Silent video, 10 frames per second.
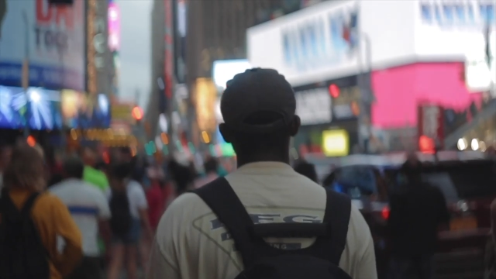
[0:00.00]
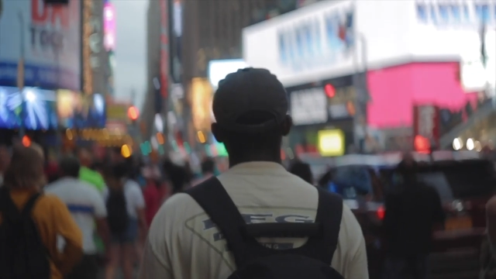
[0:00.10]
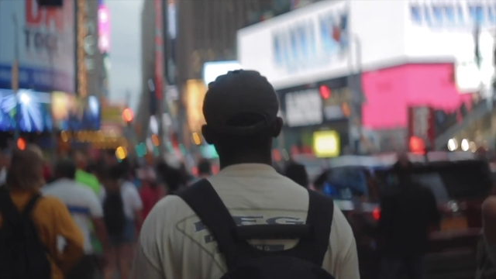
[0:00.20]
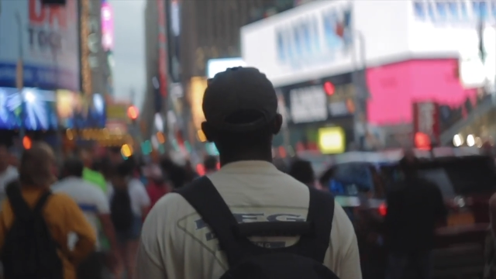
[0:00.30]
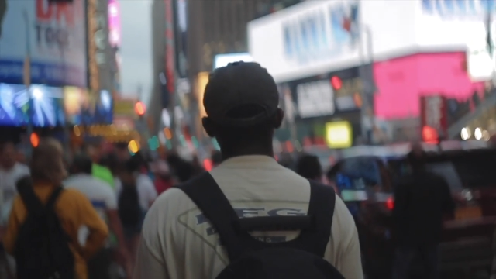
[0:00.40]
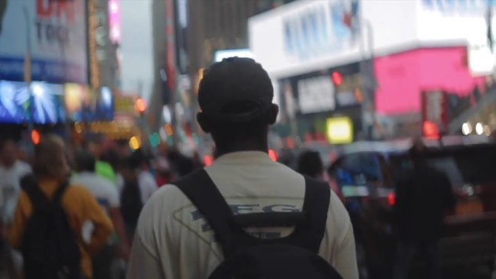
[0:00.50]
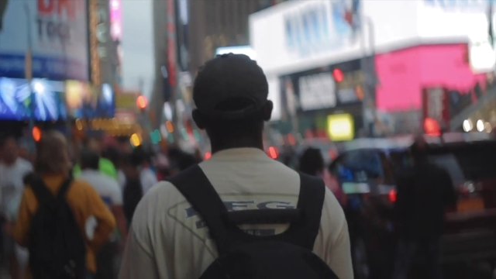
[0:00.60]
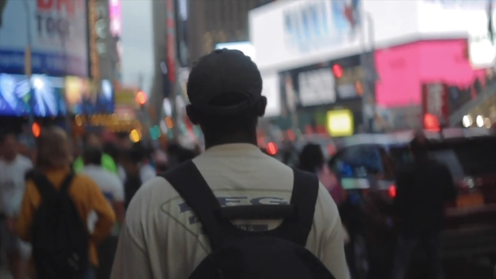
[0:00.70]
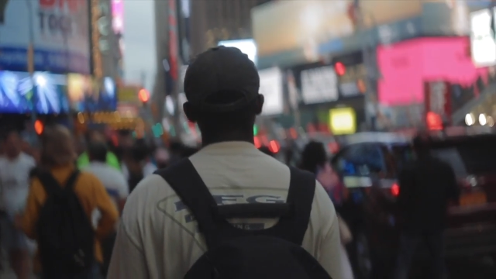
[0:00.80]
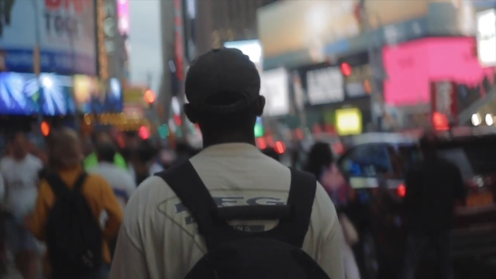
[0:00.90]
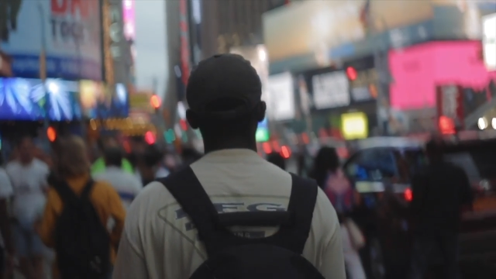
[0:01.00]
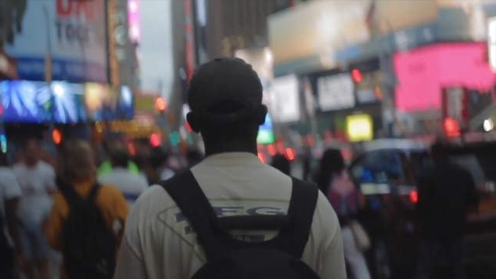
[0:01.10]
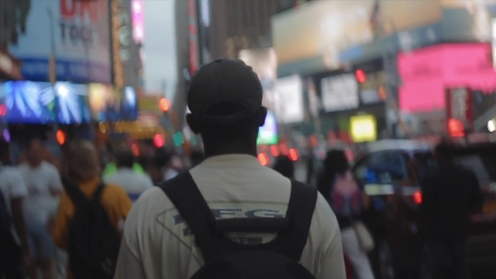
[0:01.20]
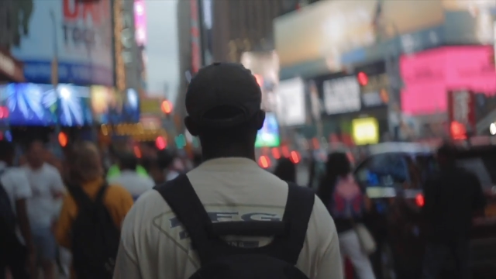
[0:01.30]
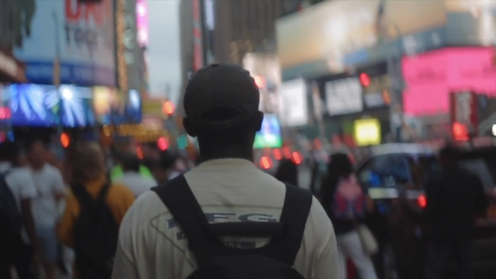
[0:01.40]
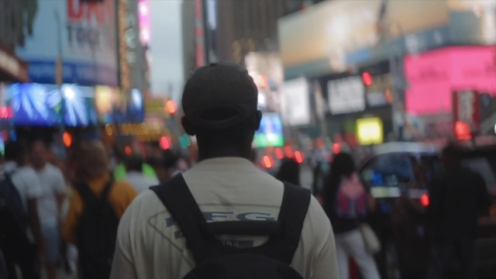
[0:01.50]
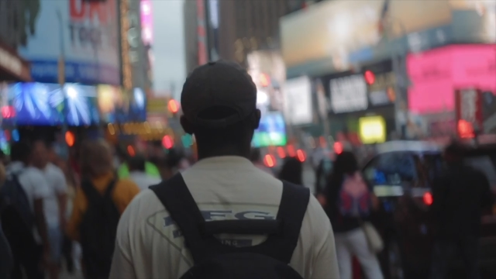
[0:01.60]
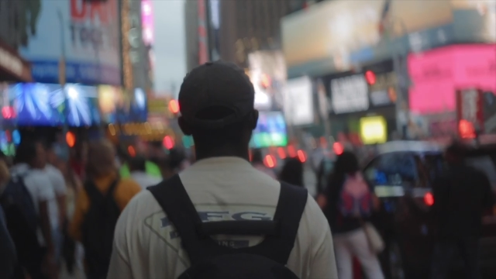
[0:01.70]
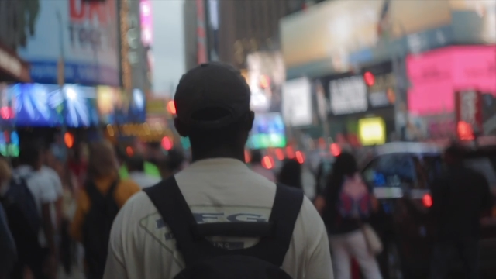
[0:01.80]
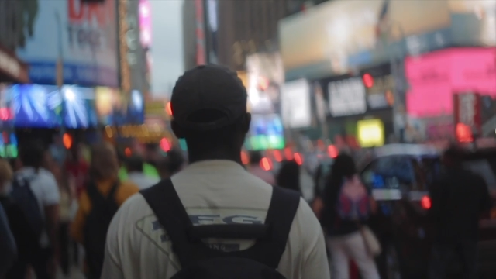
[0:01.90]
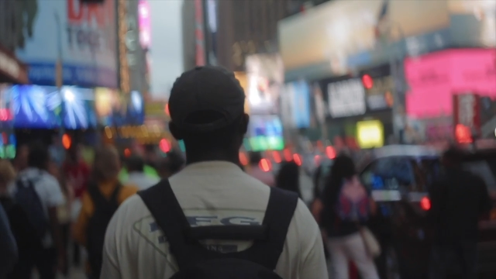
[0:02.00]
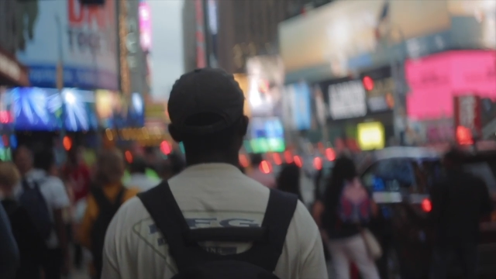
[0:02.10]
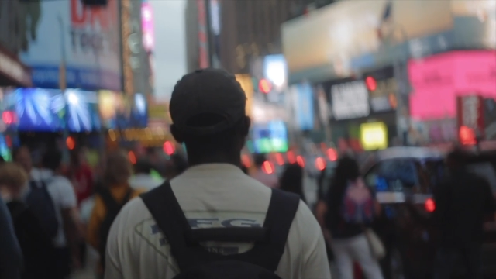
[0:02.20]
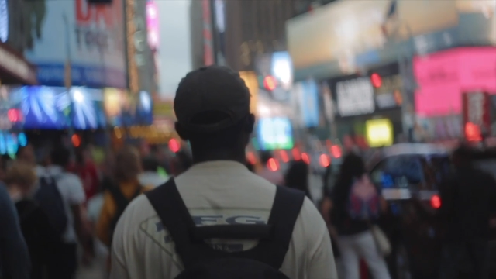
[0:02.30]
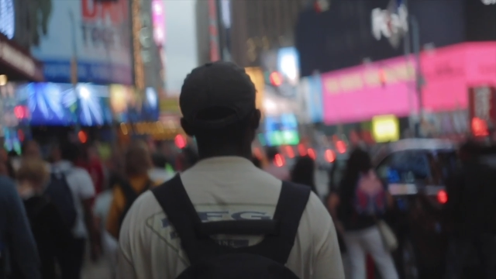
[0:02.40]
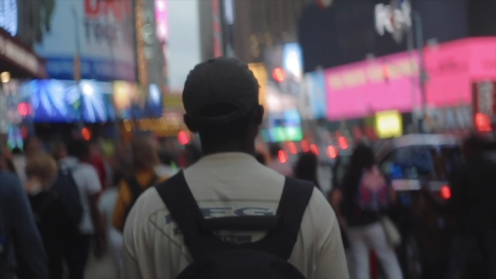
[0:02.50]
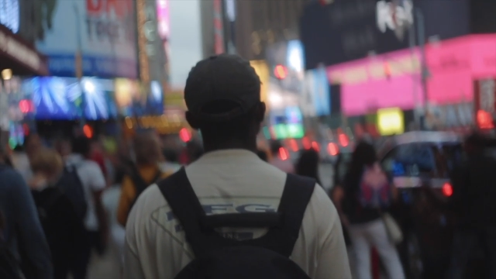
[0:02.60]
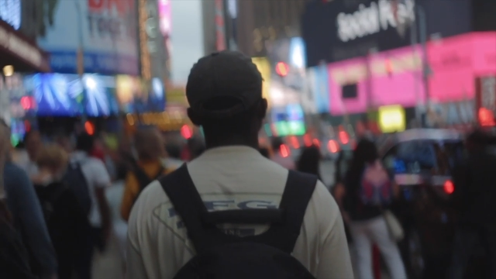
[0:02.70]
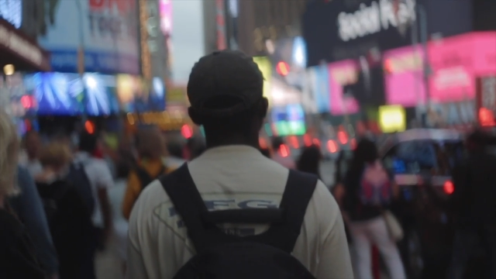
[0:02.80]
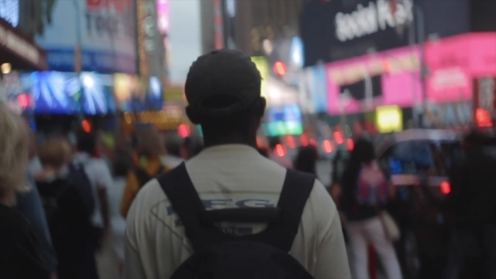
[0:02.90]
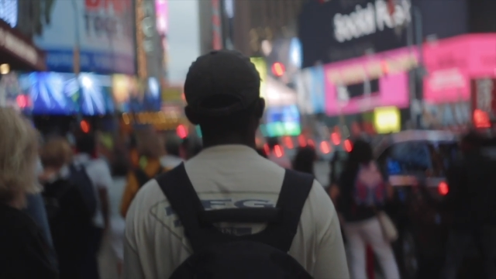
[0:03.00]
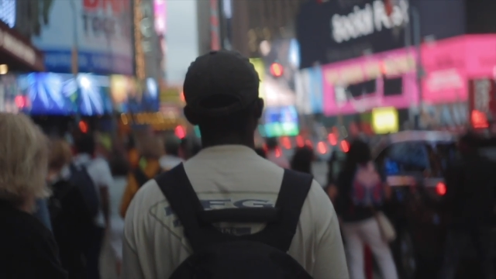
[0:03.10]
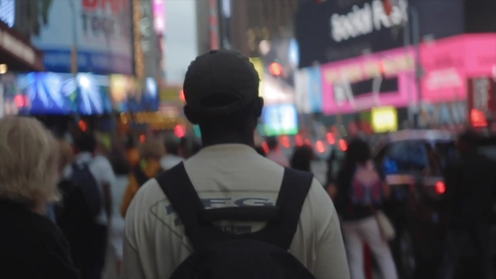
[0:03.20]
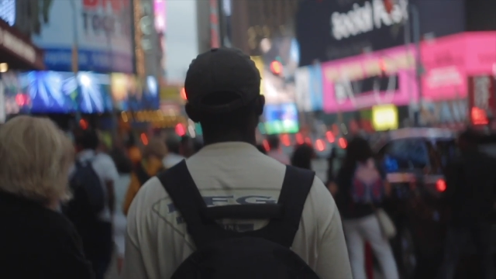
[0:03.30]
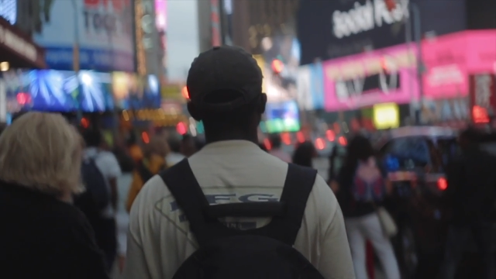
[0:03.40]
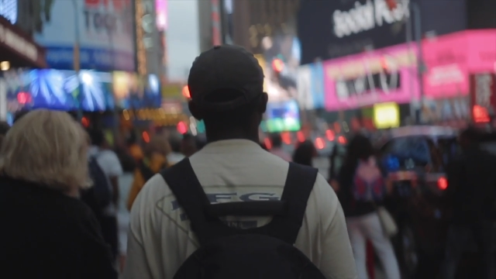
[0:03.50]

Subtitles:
[unreadable: no face in view]